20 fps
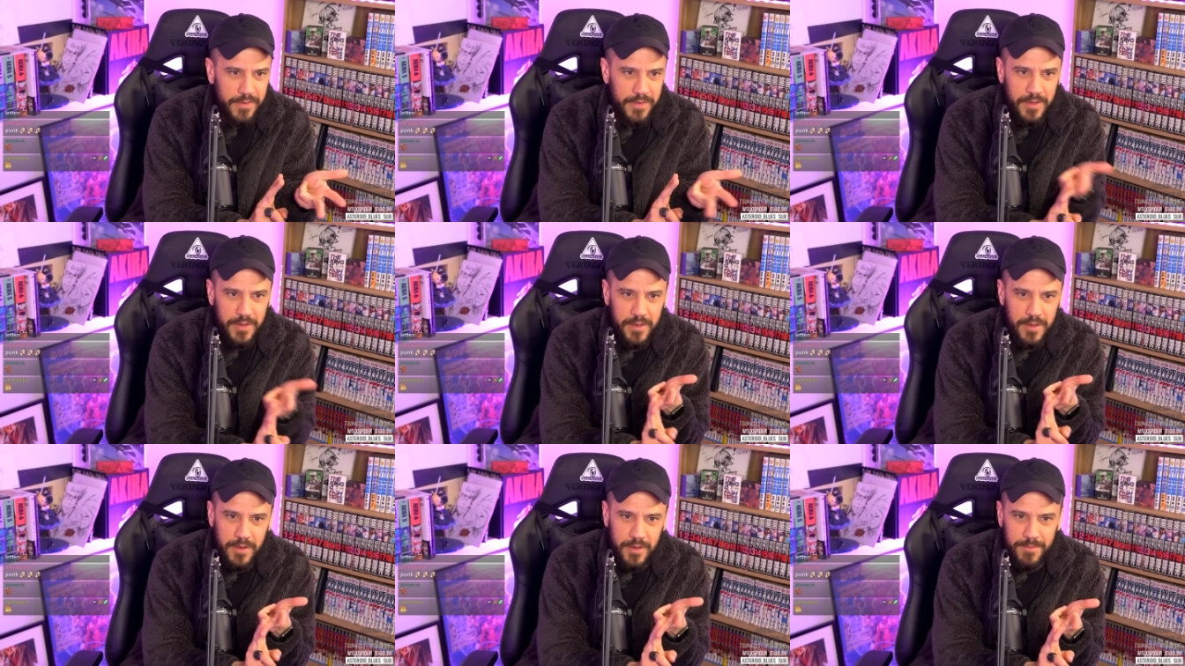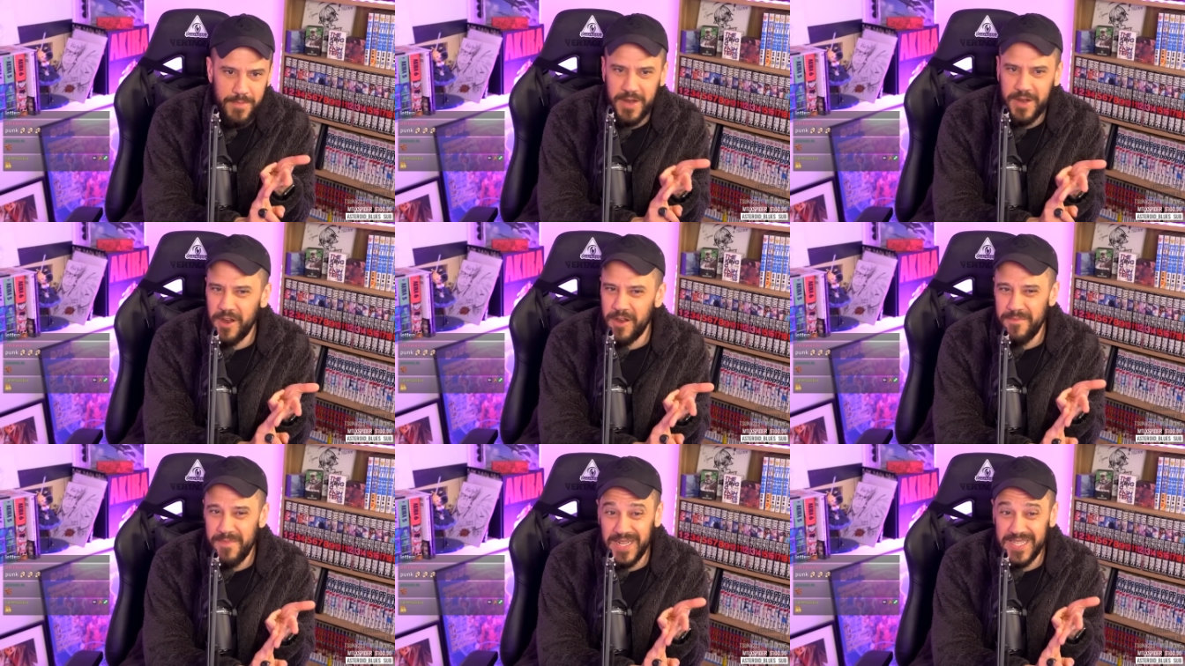the
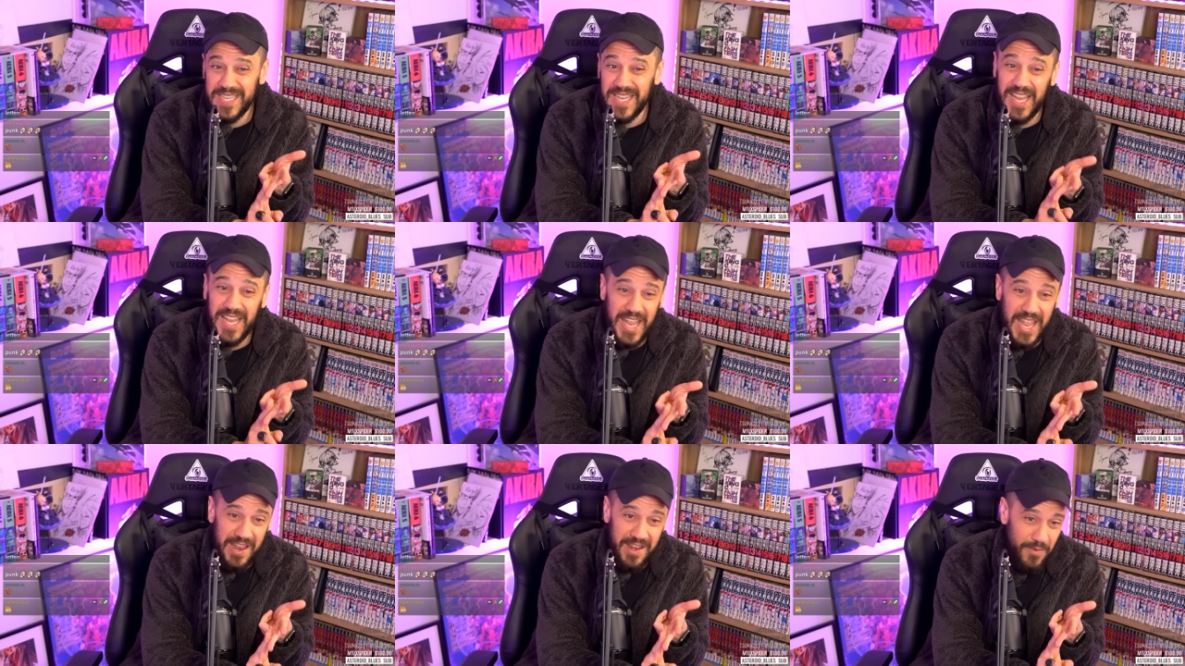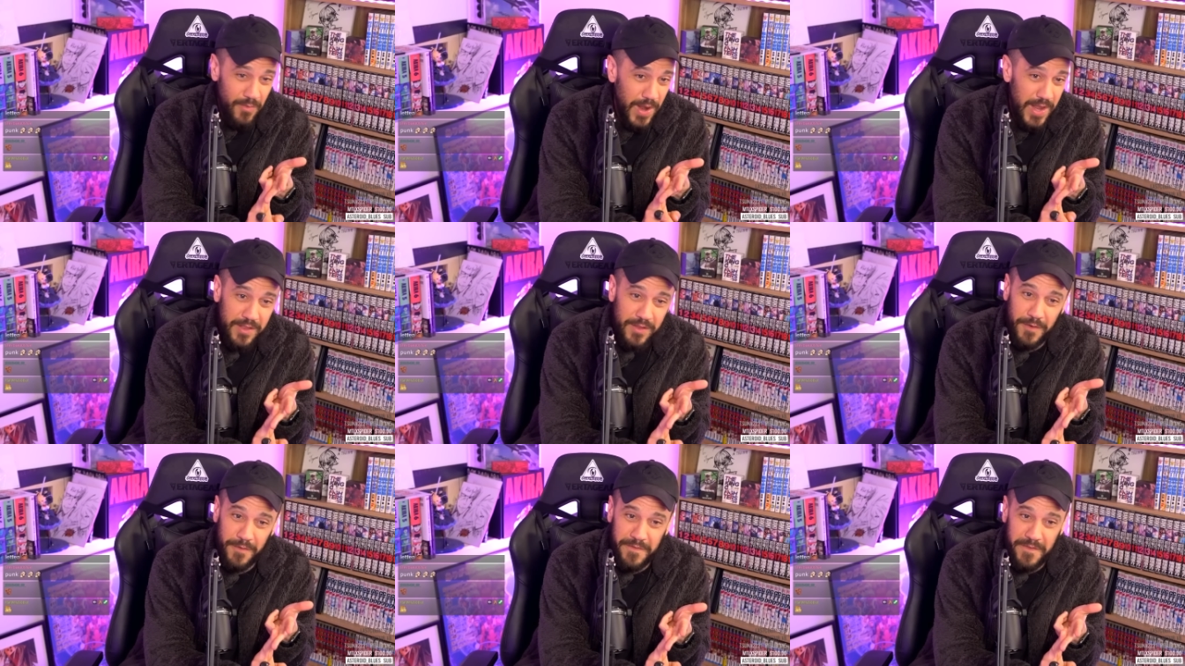Makuhari Messe, again,
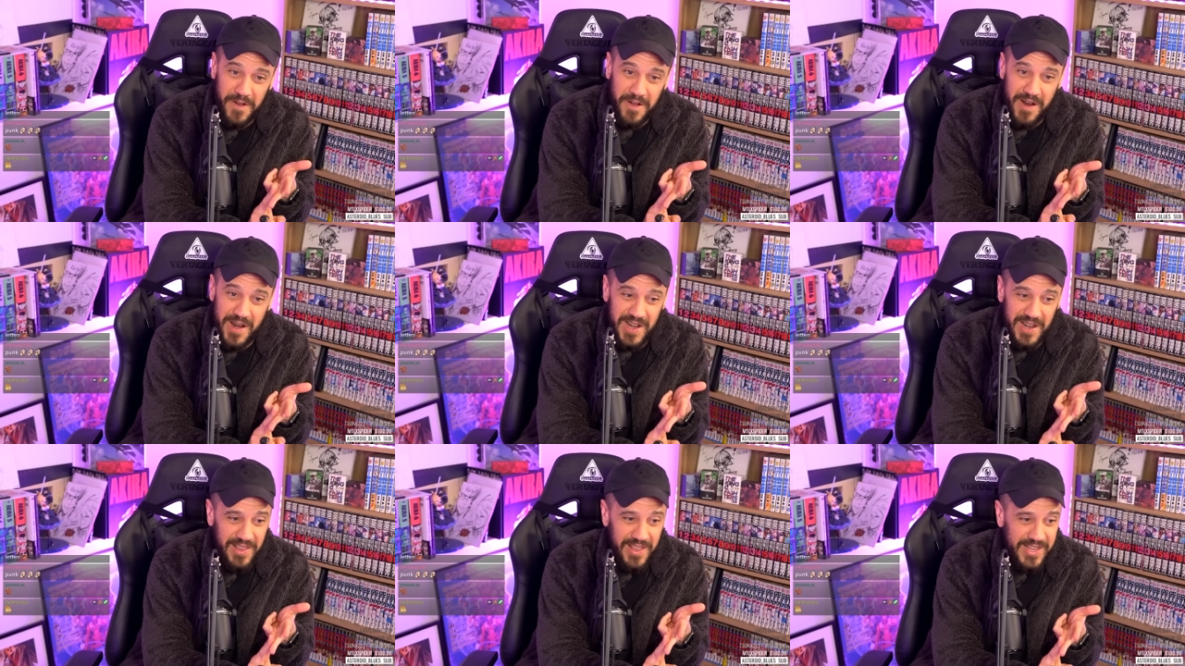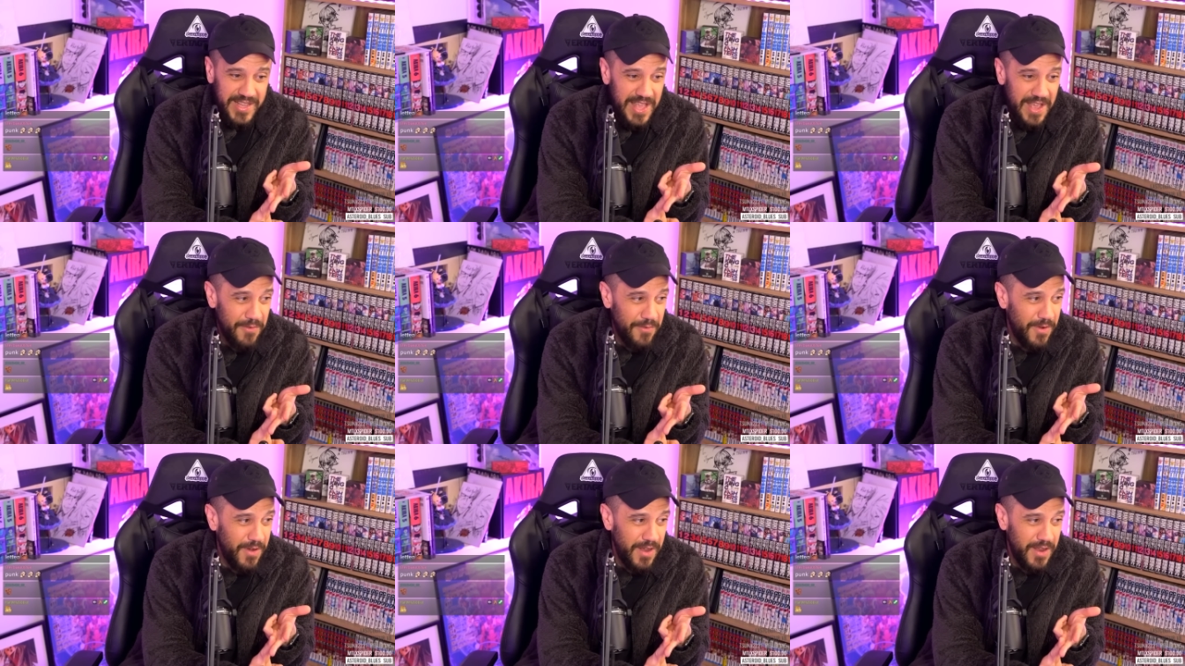way too far. I don't like
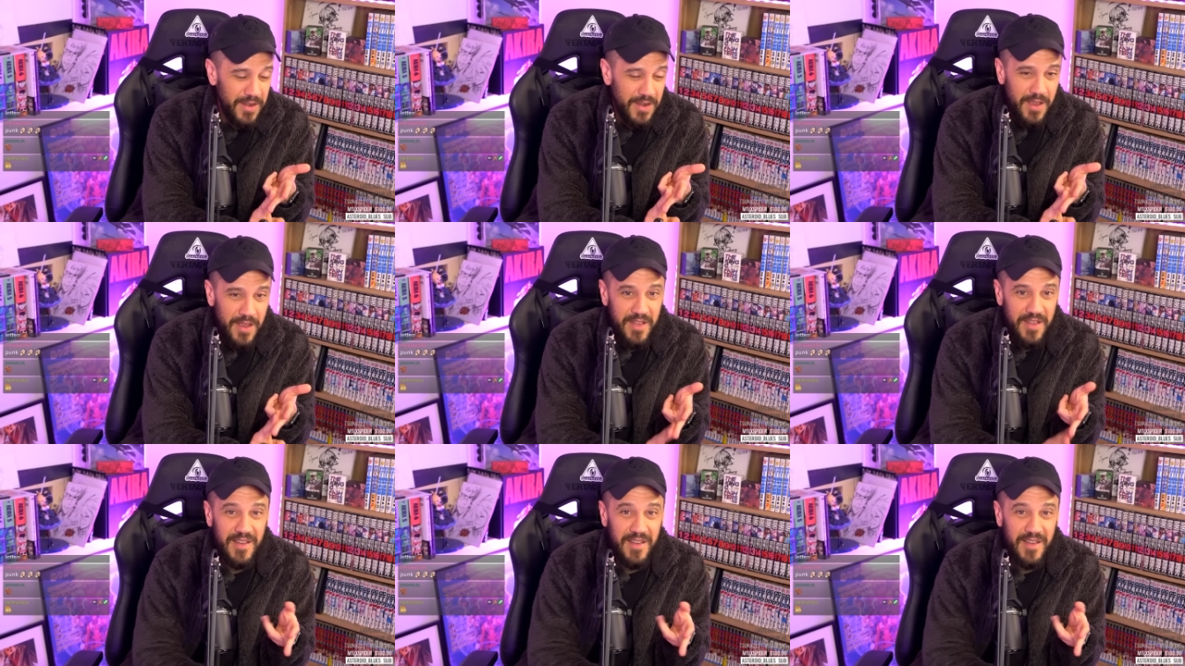that one.